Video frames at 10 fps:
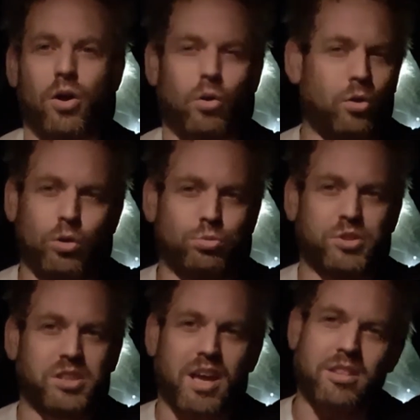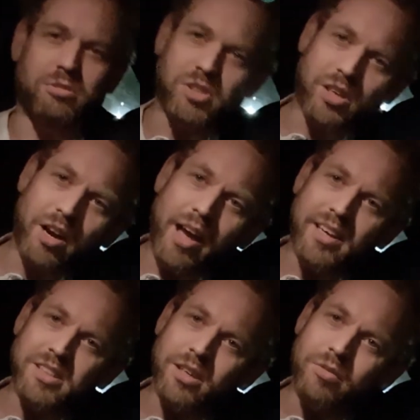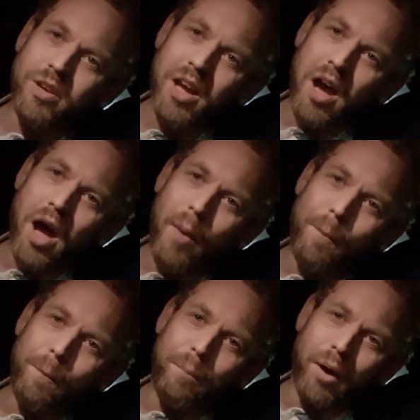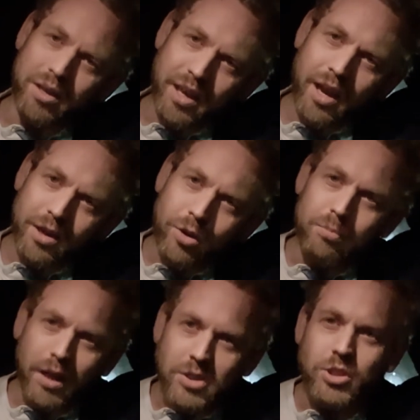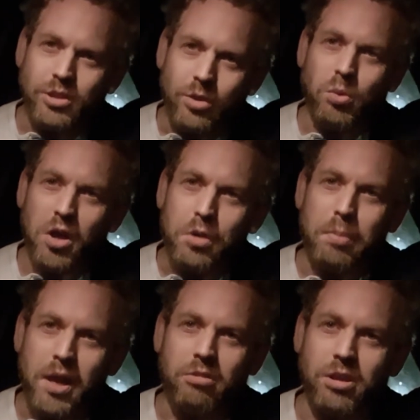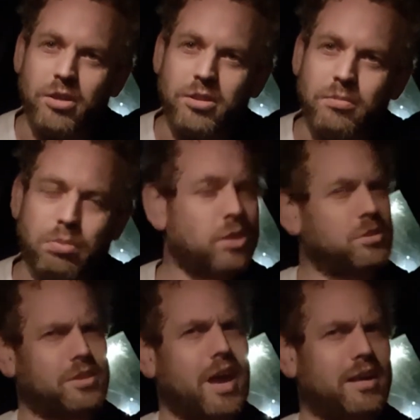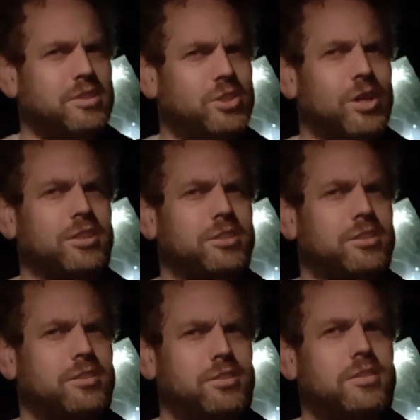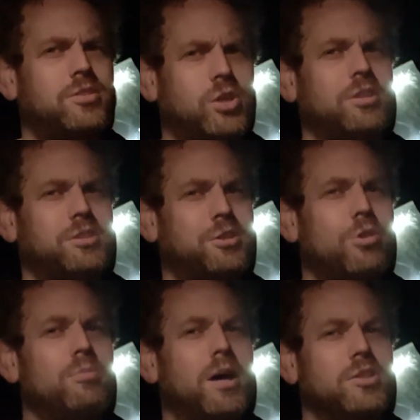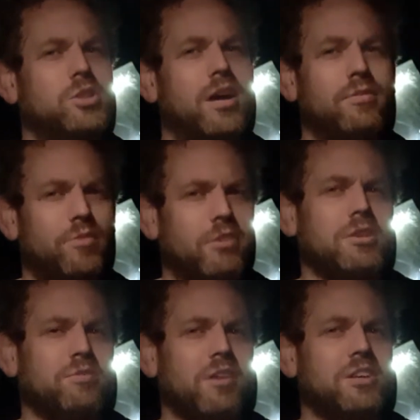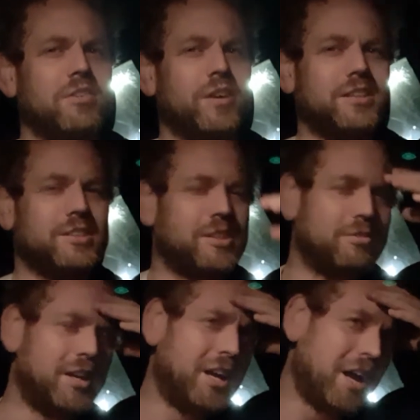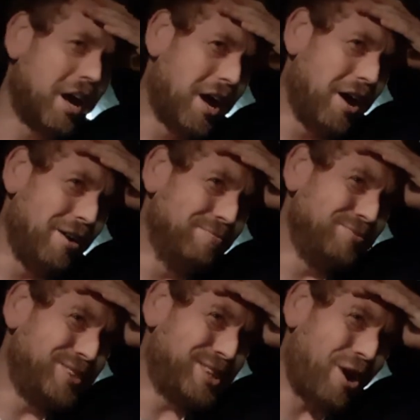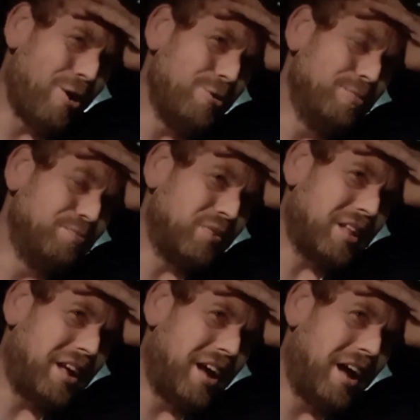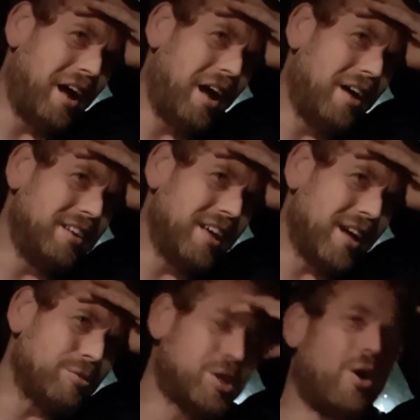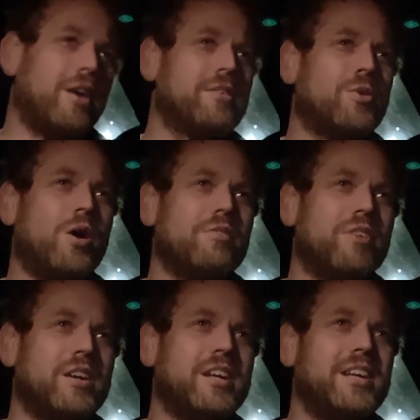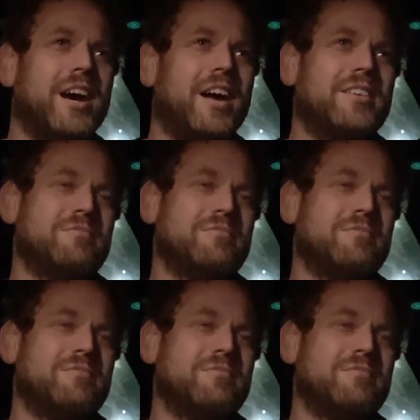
all together as a collective, but I cannot mention the word period, because that is just too much and very, very offensive. So that was quite funny. And